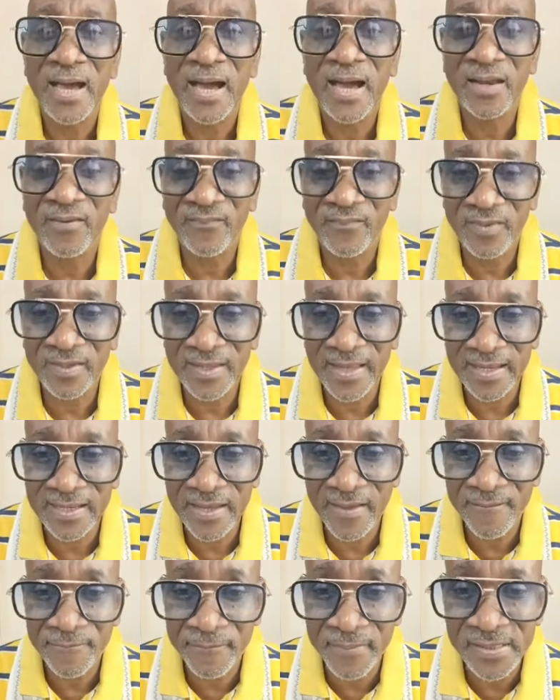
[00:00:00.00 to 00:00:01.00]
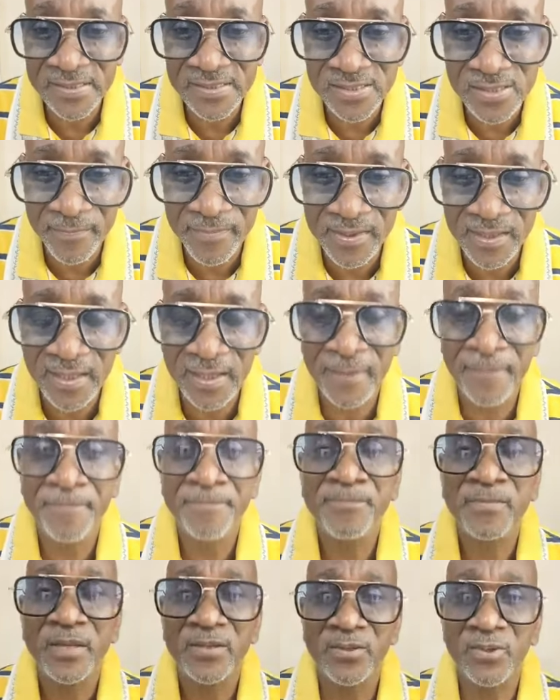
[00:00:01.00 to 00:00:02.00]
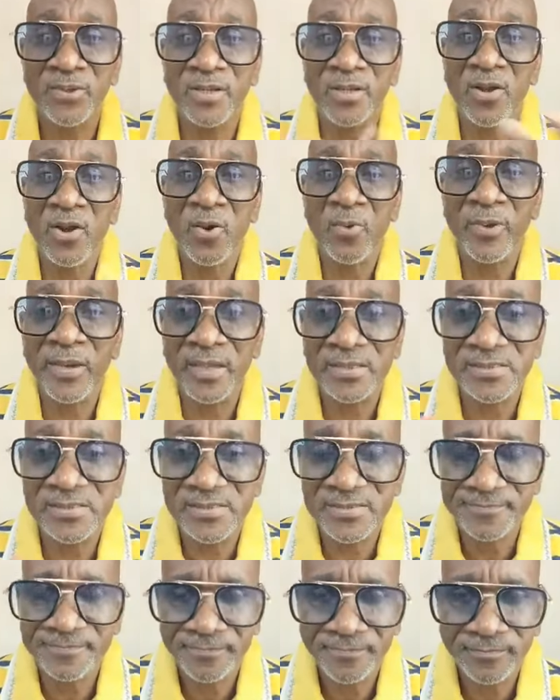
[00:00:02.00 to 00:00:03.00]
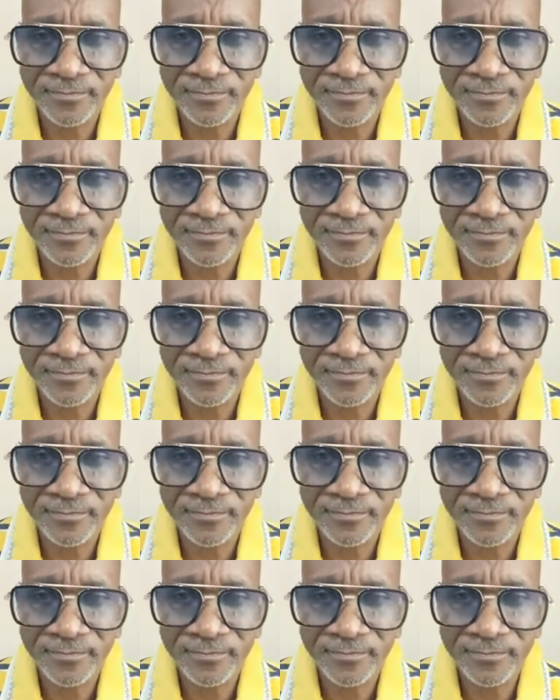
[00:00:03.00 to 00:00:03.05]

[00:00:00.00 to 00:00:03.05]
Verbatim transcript: and feel that they've missed something, you can always